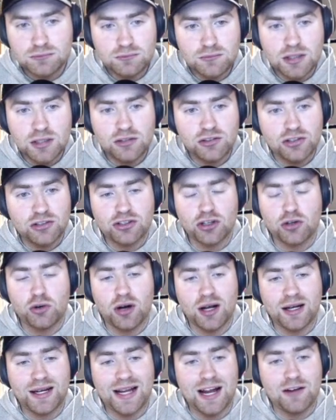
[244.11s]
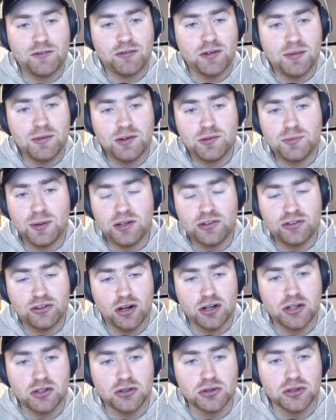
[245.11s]
Just a quiet game for him. He's been
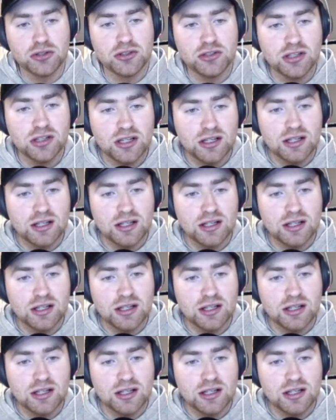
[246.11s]
so good.